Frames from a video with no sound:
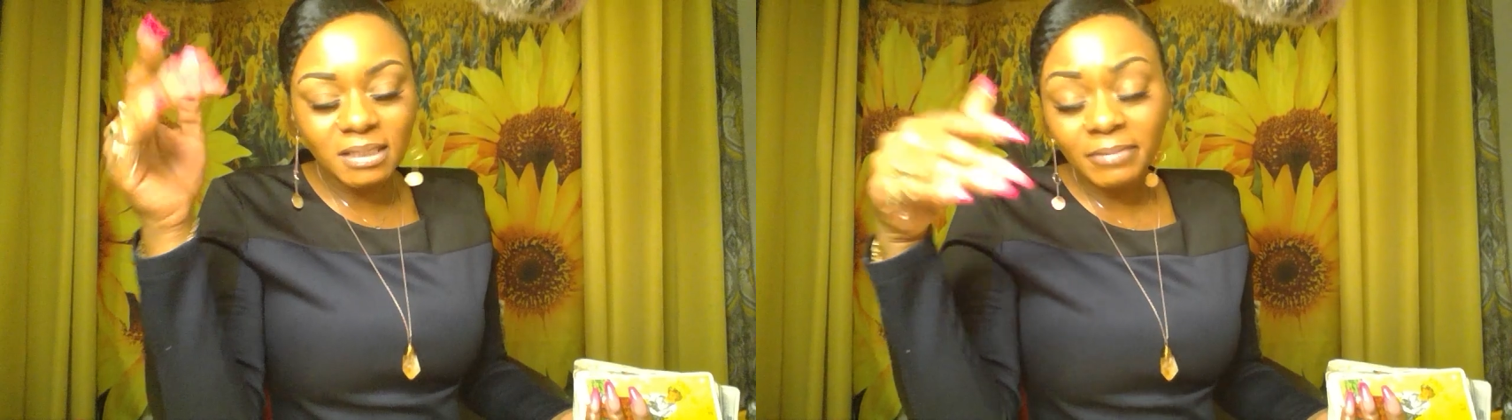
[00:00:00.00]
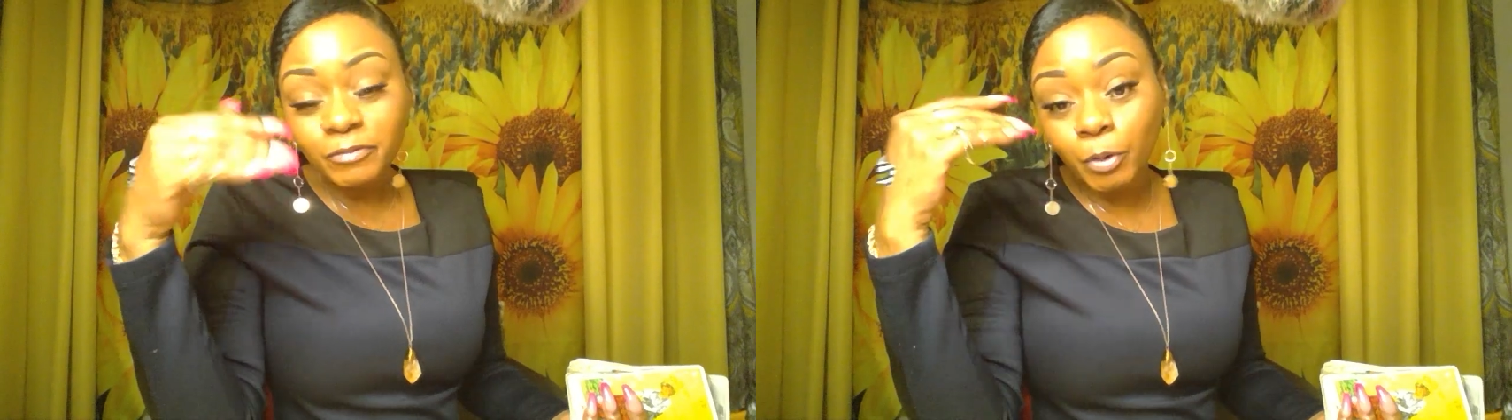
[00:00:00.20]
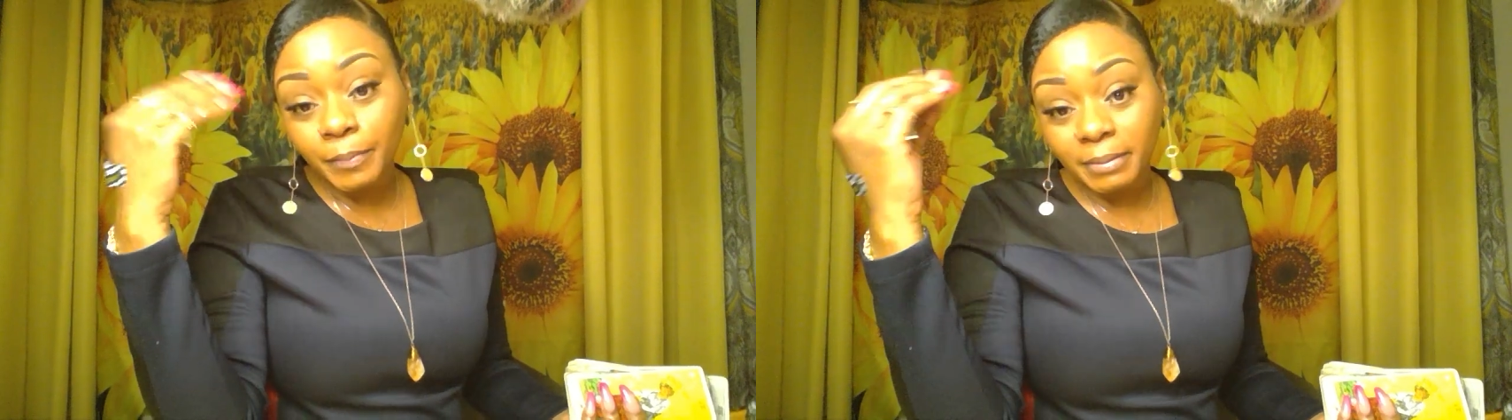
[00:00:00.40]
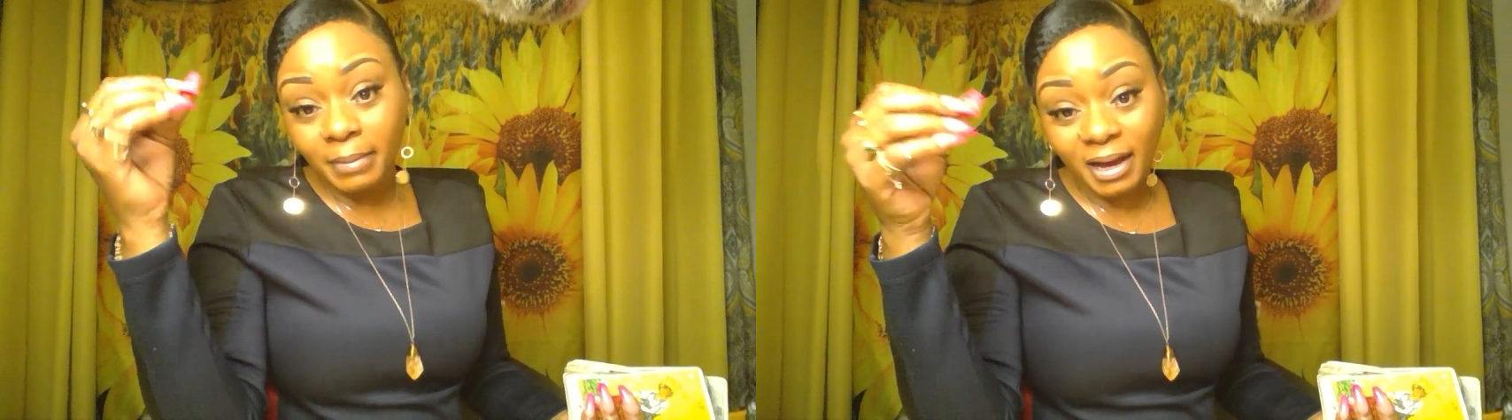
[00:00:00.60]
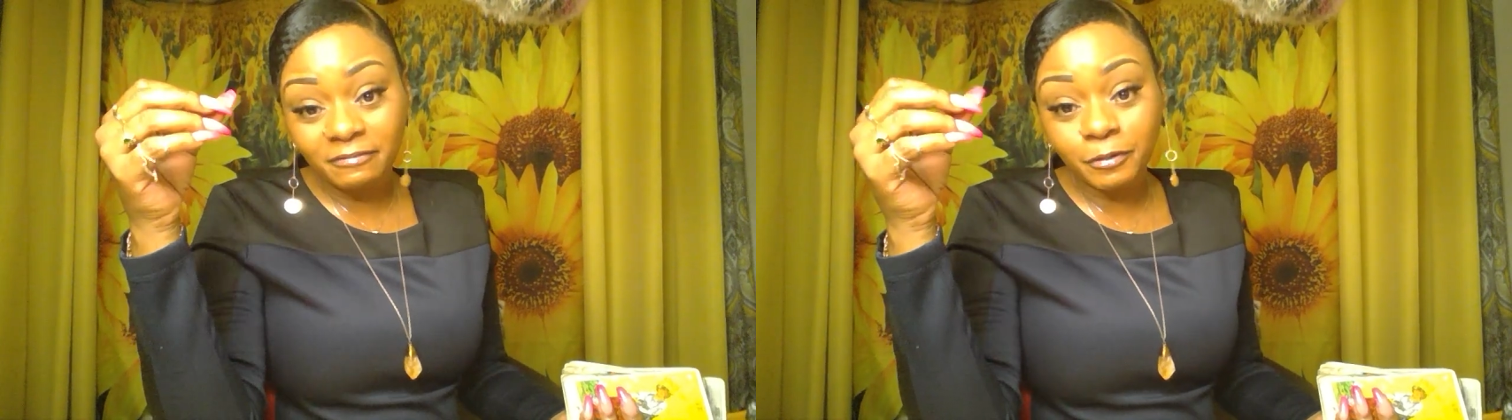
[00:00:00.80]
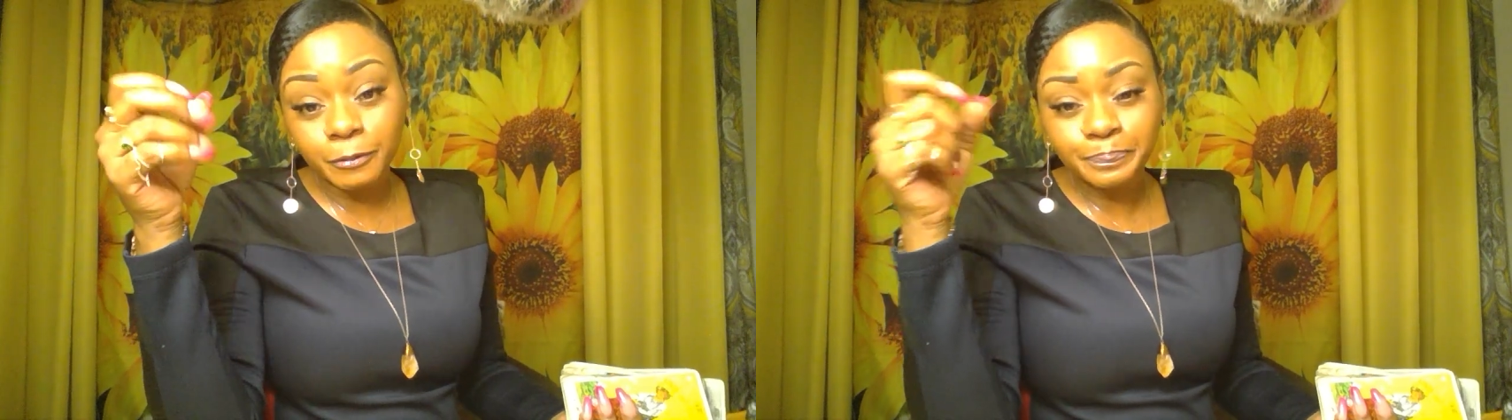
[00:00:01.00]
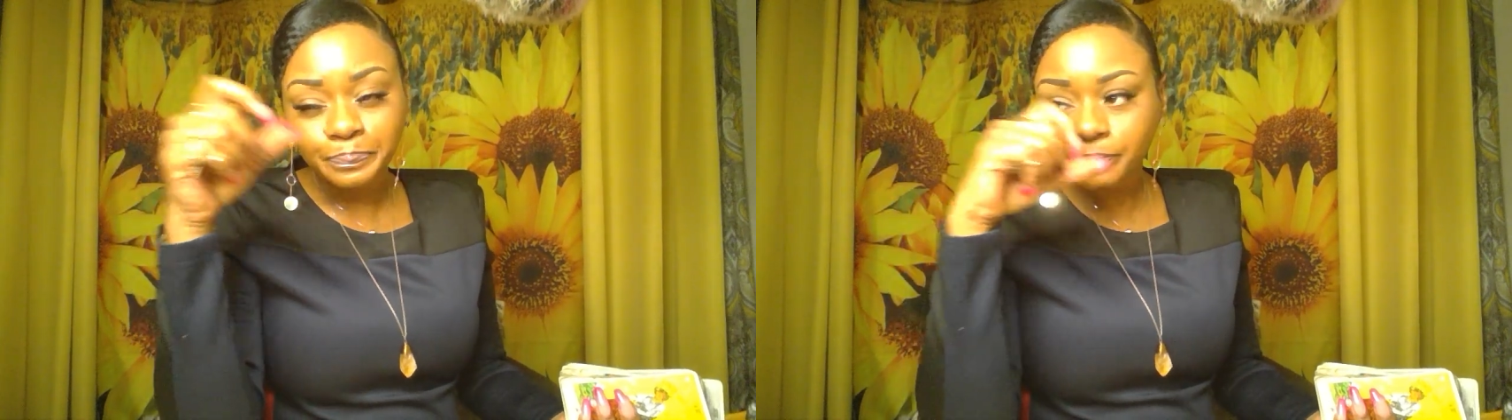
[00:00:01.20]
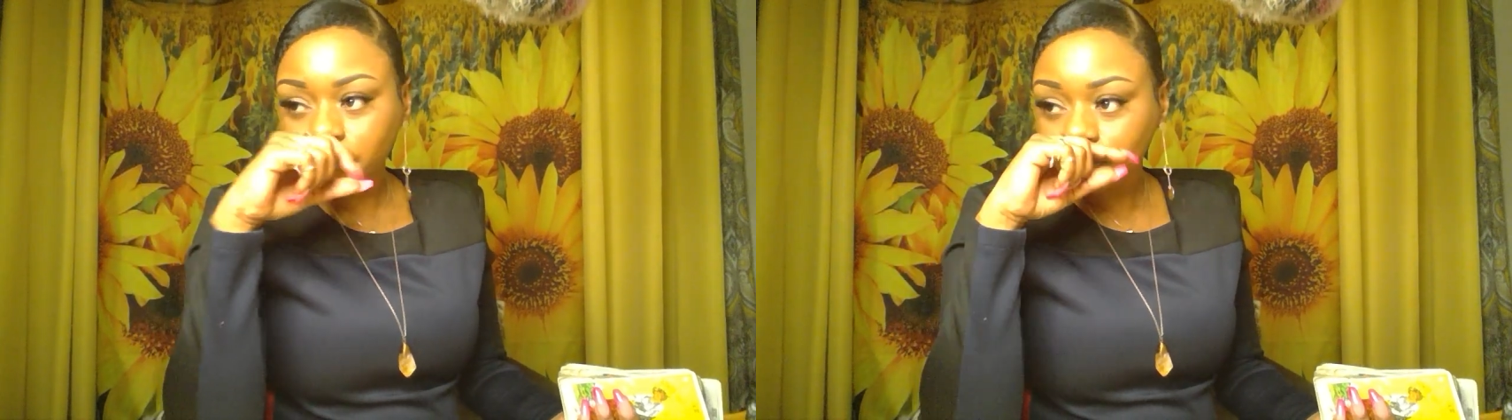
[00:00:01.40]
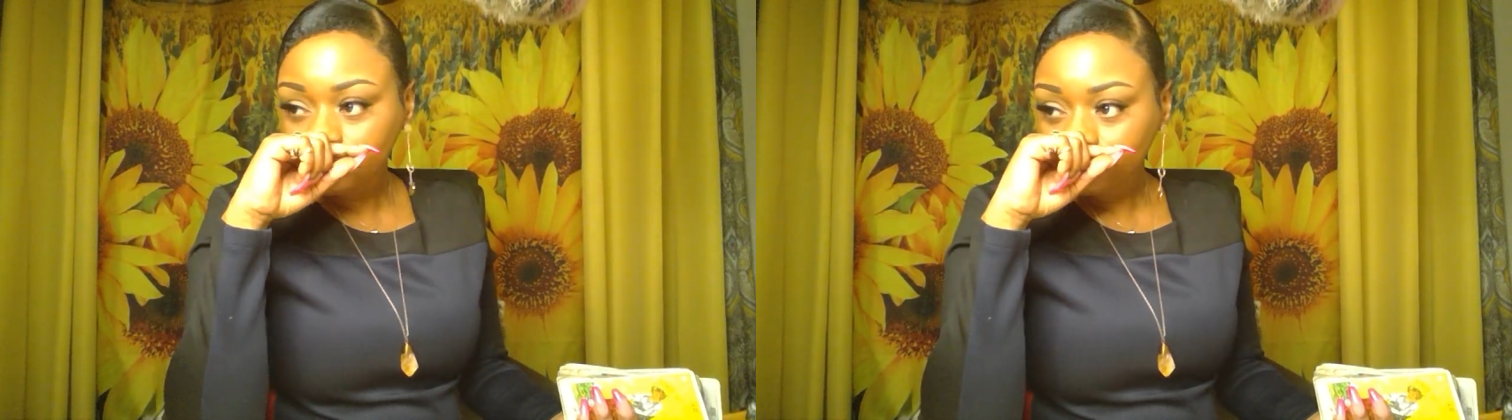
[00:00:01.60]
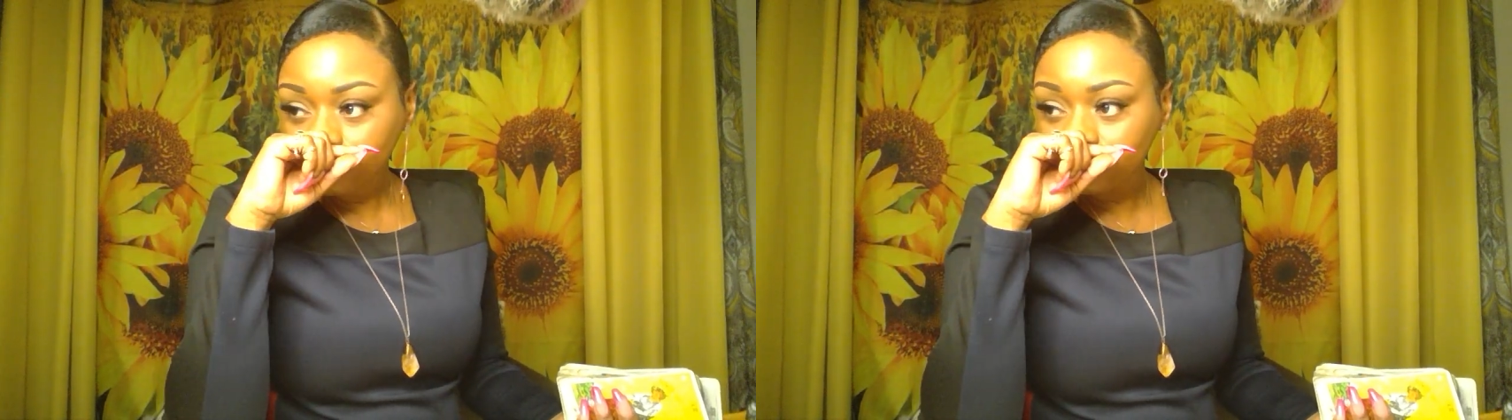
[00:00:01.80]
of you want to be mindful
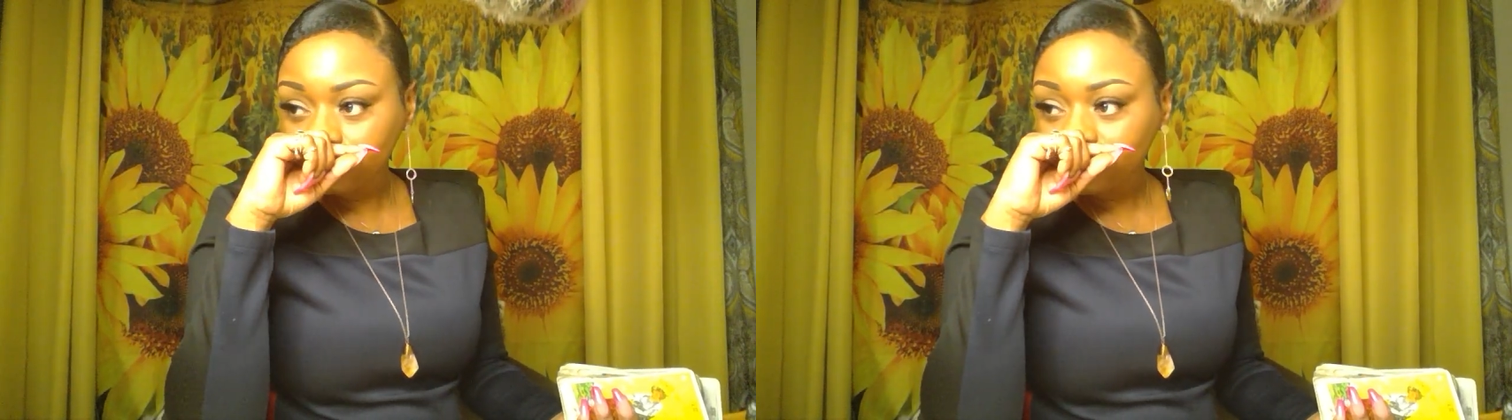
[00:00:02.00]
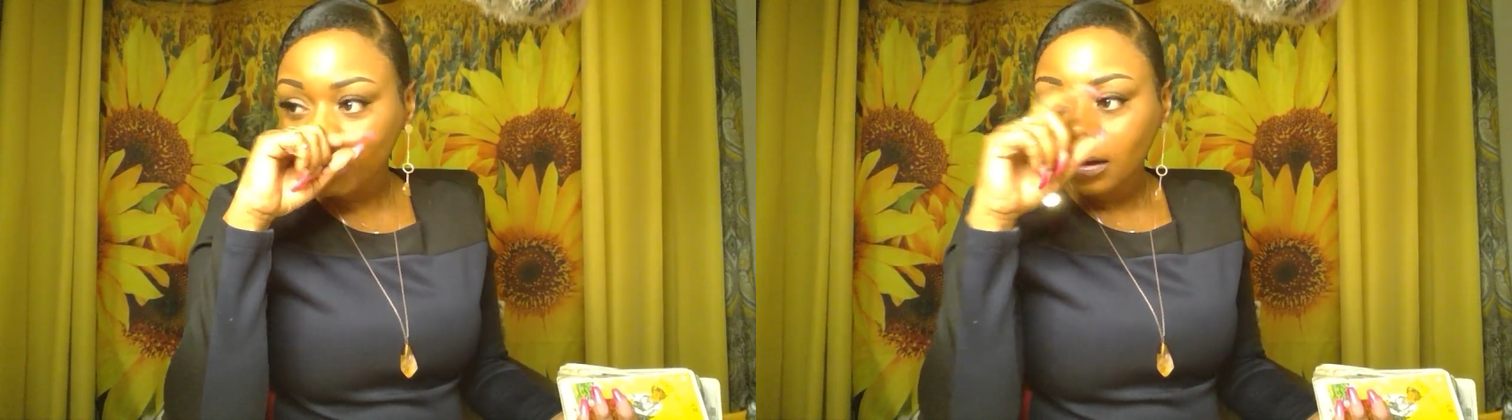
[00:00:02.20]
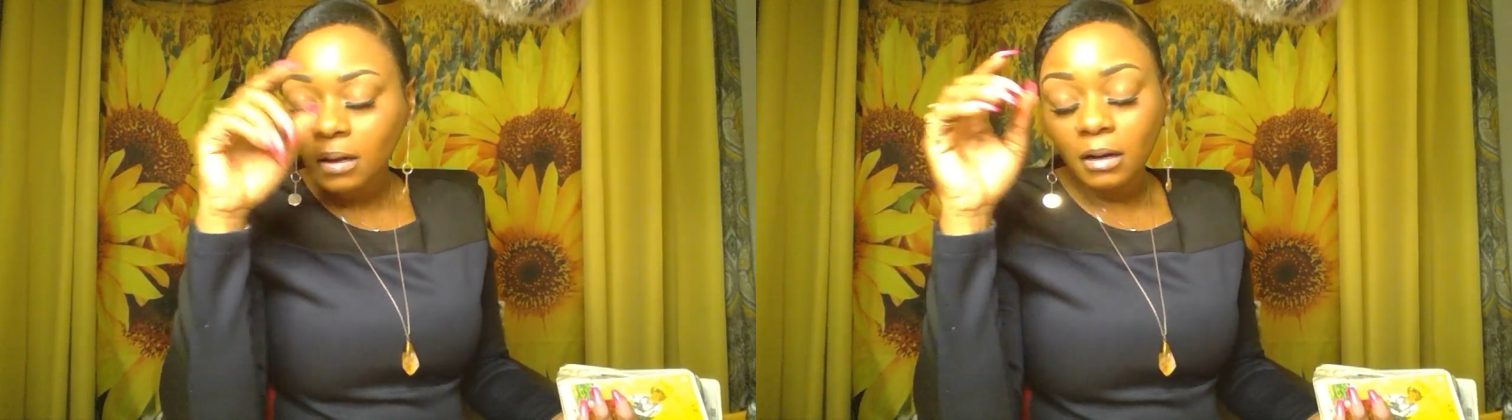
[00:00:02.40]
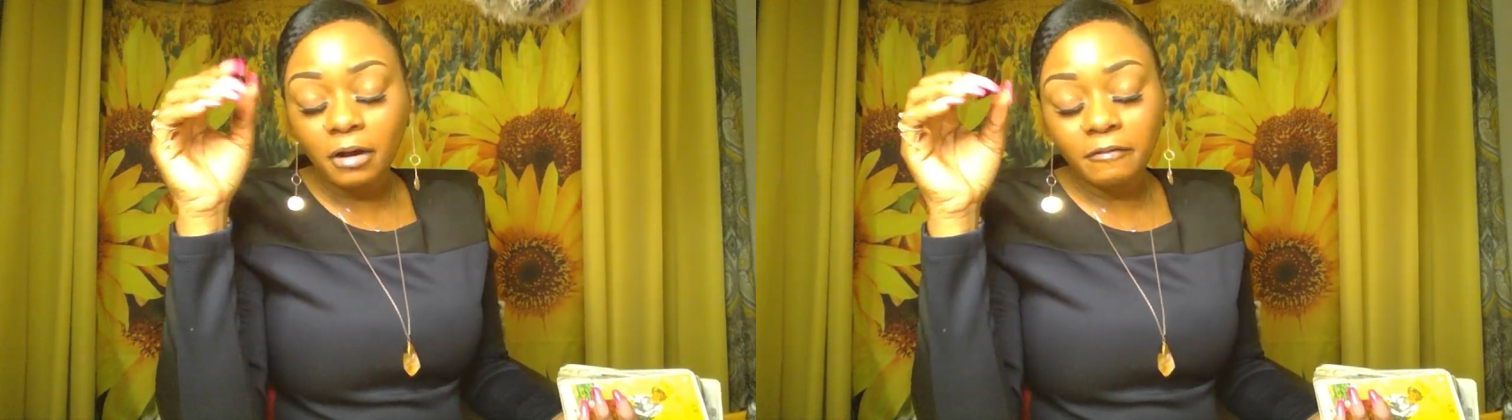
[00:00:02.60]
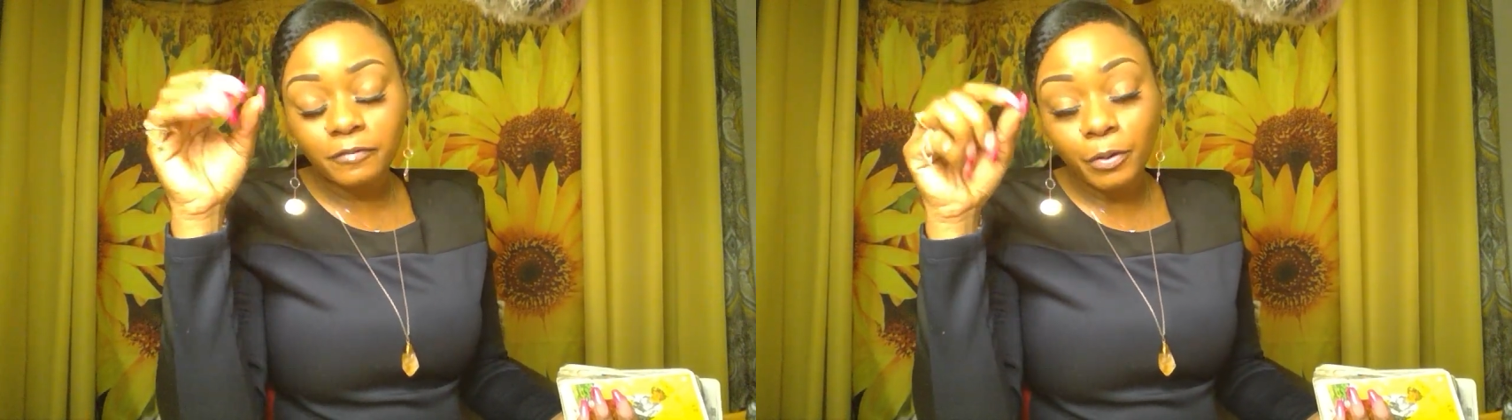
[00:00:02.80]
of